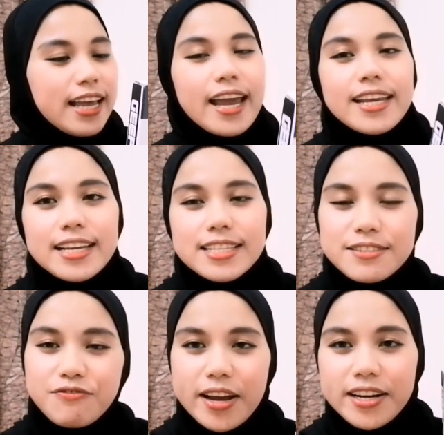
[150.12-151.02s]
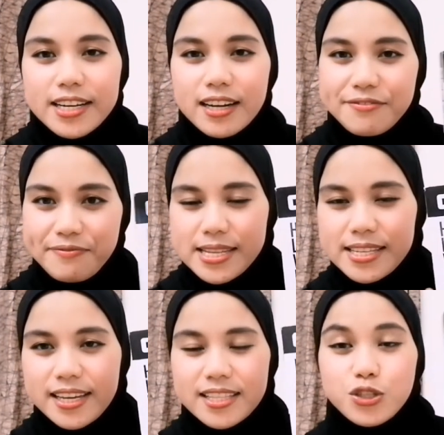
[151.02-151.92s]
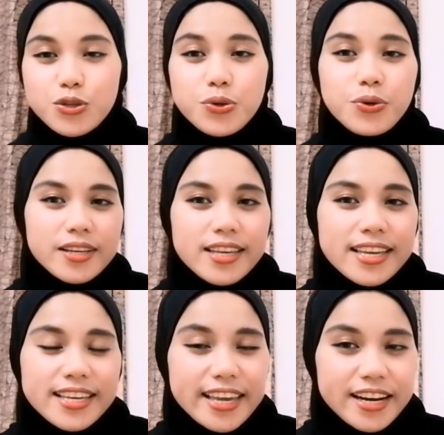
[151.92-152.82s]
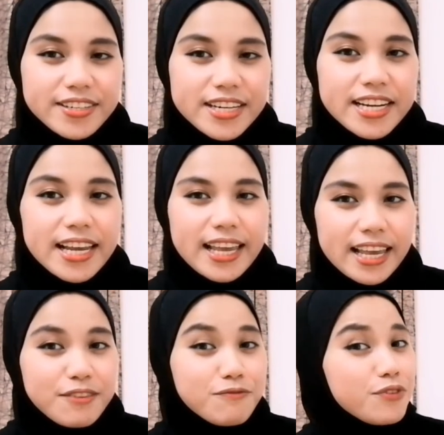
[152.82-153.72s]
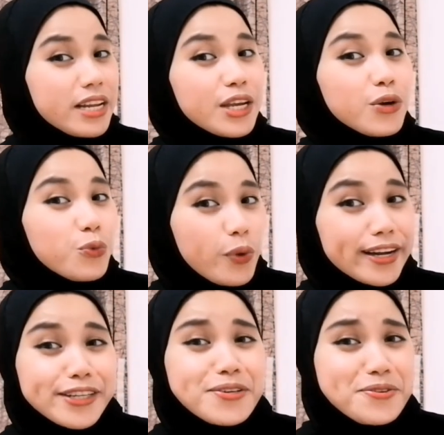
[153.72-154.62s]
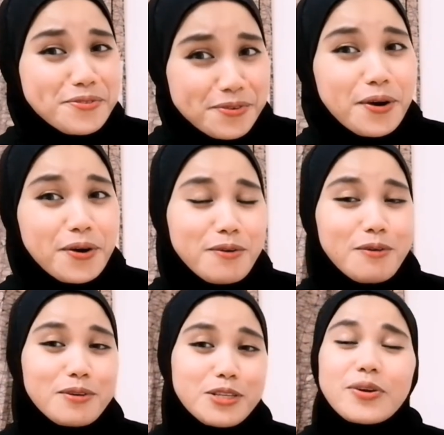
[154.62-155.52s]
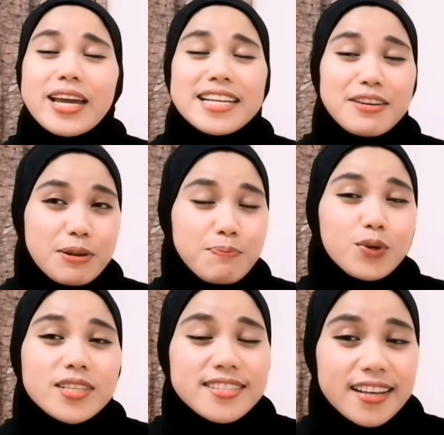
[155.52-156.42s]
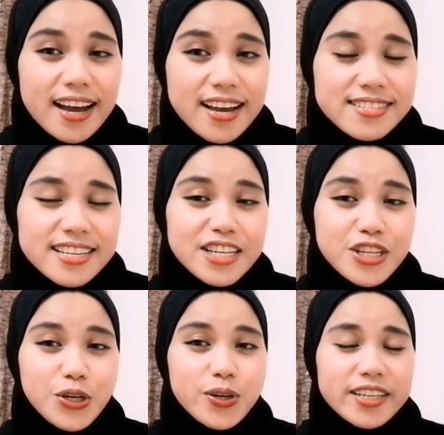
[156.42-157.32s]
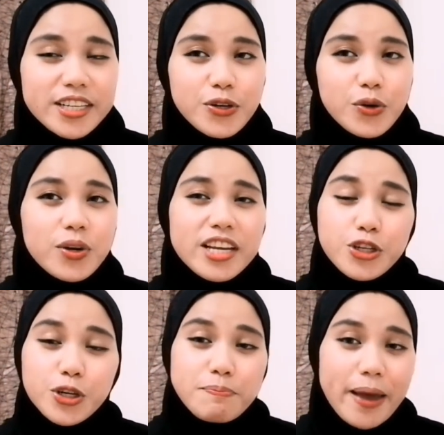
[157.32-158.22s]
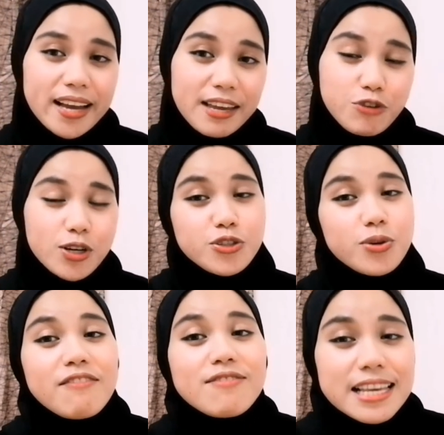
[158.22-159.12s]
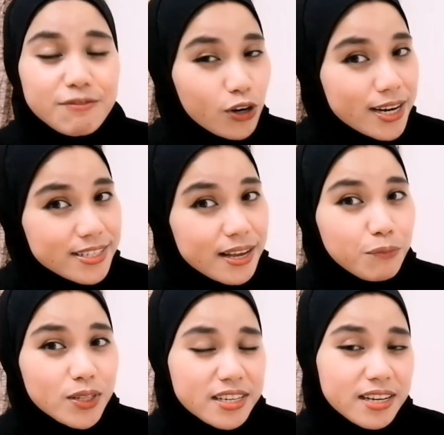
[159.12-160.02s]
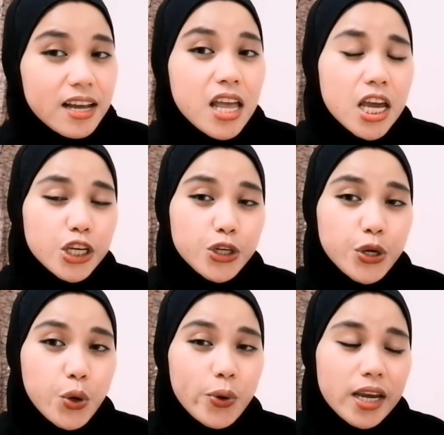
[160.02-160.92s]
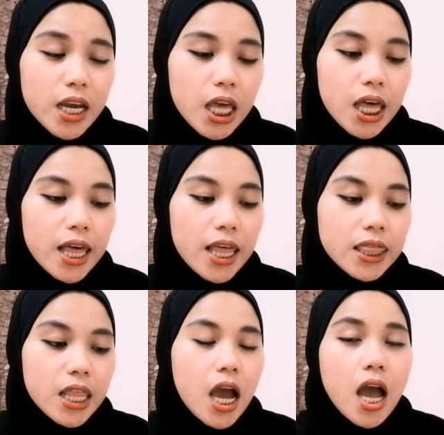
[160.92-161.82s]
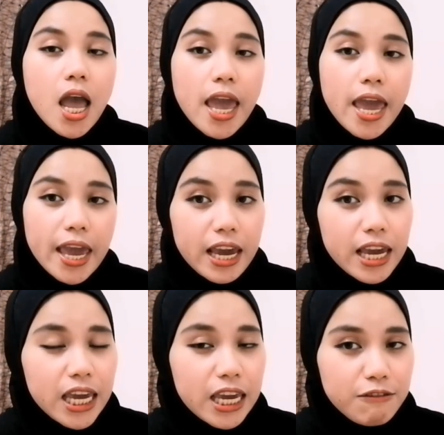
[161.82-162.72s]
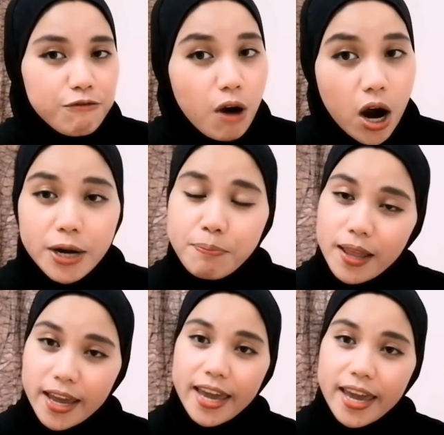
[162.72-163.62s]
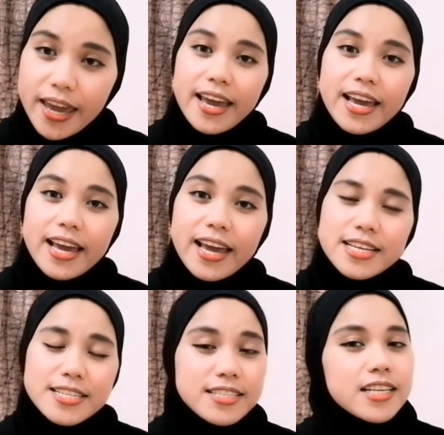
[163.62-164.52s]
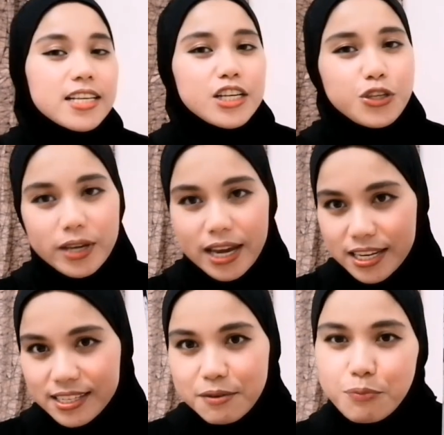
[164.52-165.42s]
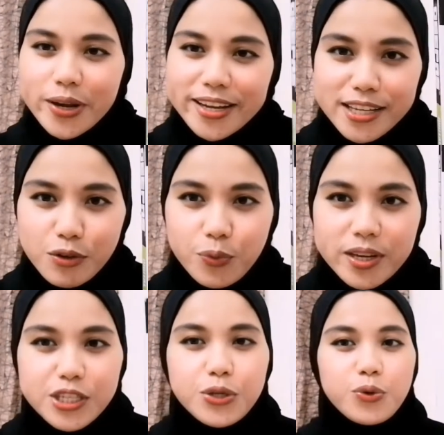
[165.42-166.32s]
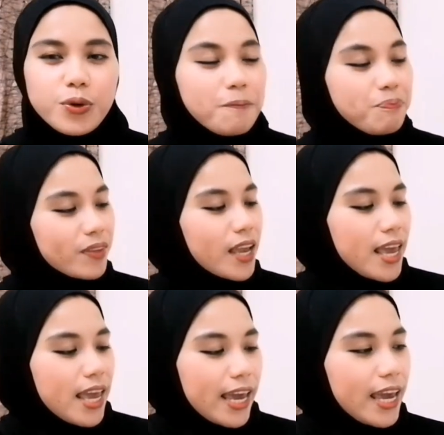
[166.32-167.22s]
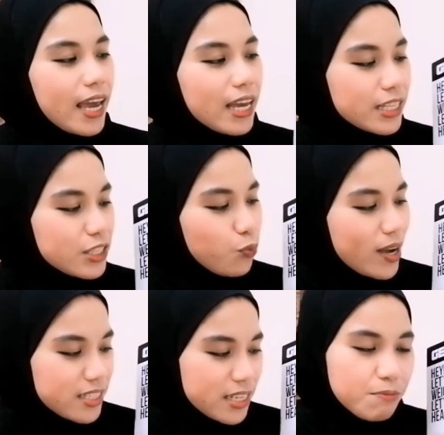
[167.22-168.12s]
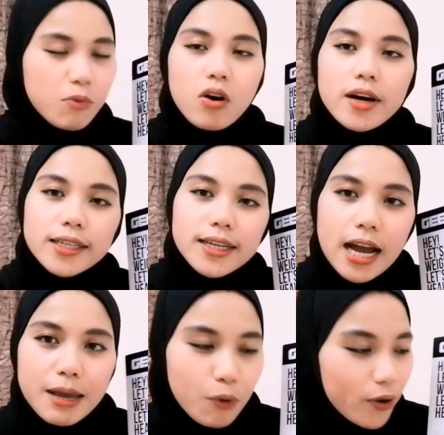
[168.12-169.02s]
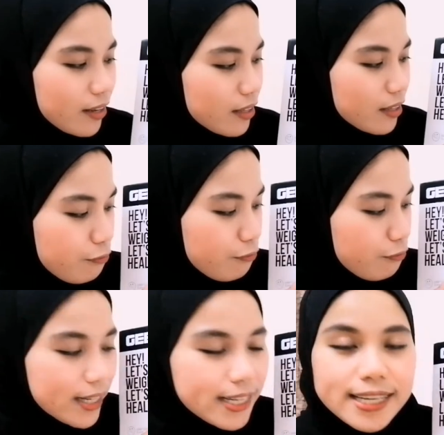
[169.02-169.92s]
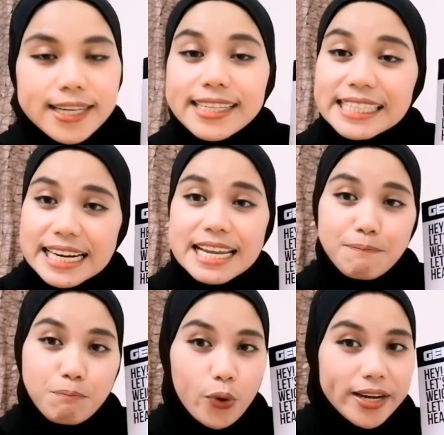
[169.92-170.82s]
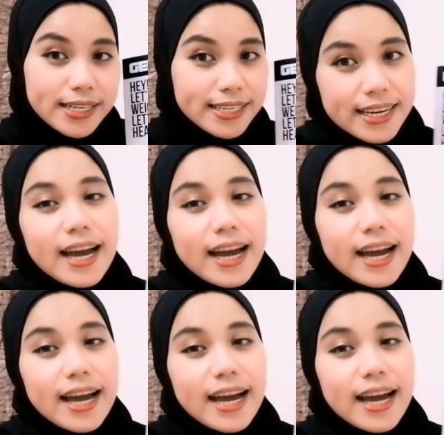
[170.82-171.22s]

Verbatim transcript: And it's very convenient to carry everywhere you go. You can even put it guys in your, you know, in your bag. If you're traveling, for example, in a, you know, in a far place, you can bring it with you and one thing more, I bought it for 3.9